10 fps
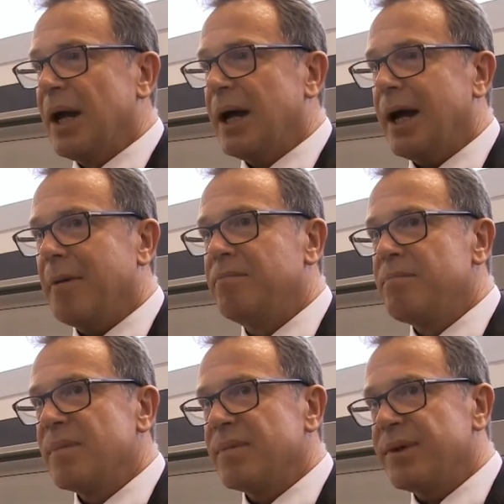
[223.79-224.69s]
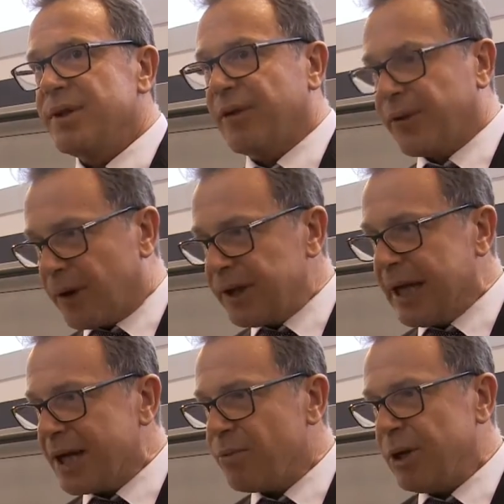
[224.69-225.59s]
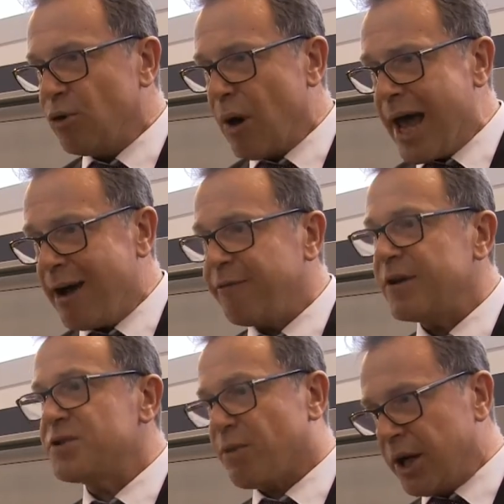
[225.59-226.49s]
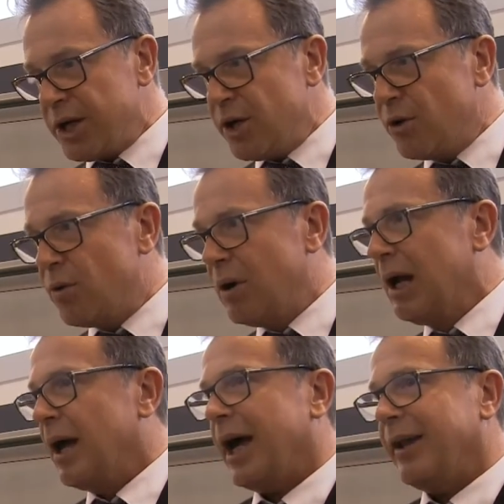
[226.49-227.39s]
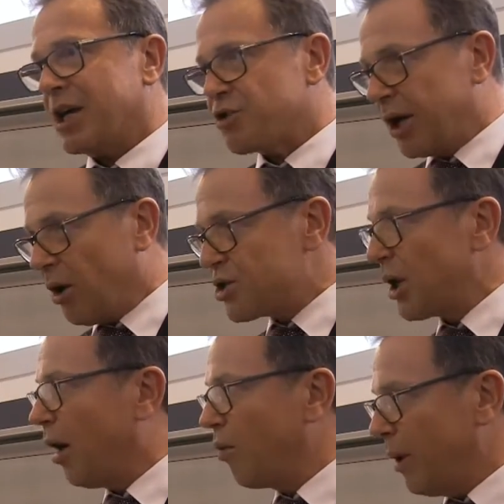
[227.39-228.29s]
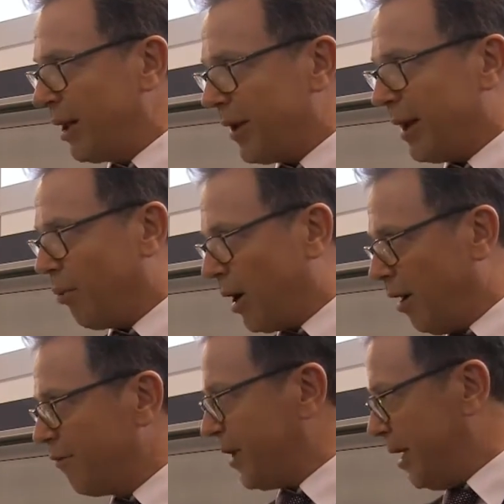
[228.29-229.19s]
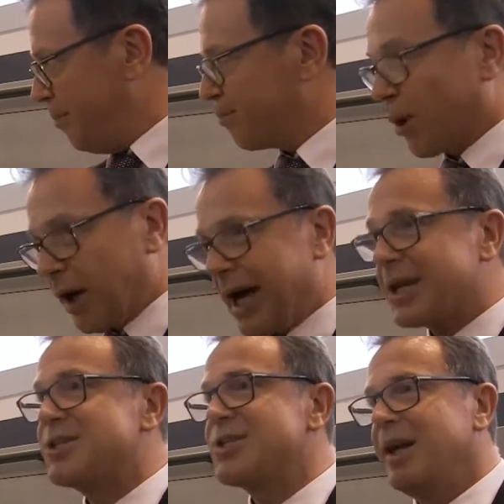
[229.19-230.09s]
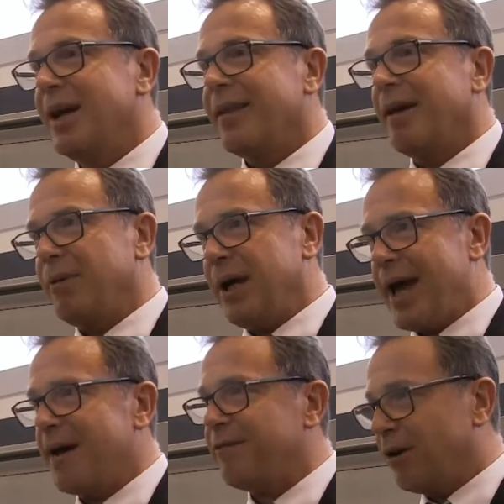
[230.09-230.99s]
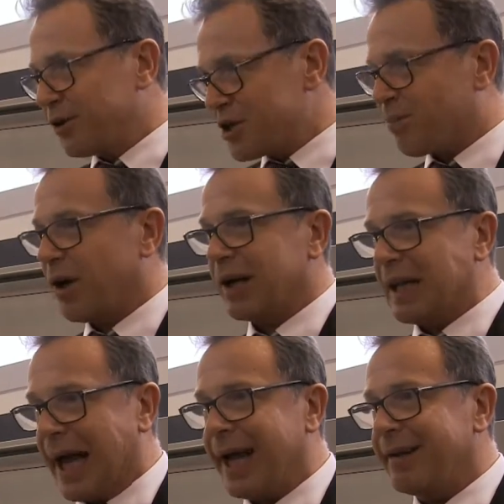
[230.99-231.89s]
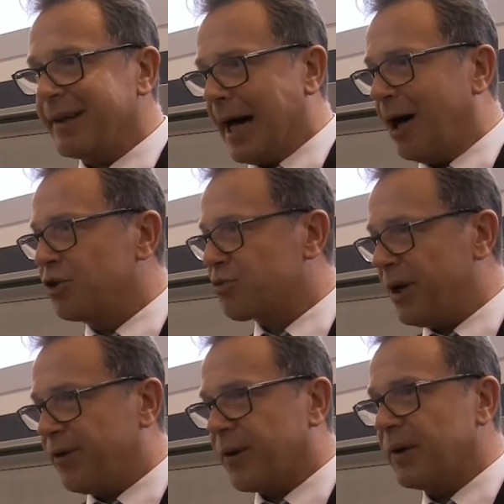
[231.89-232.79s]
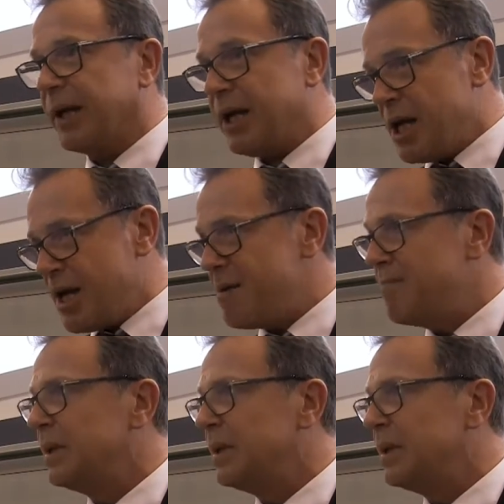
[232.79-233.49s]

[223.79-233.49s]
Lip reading: The third ink we do have is very new and actually goes along with one of the products that we have of this product line, the Tau 330E.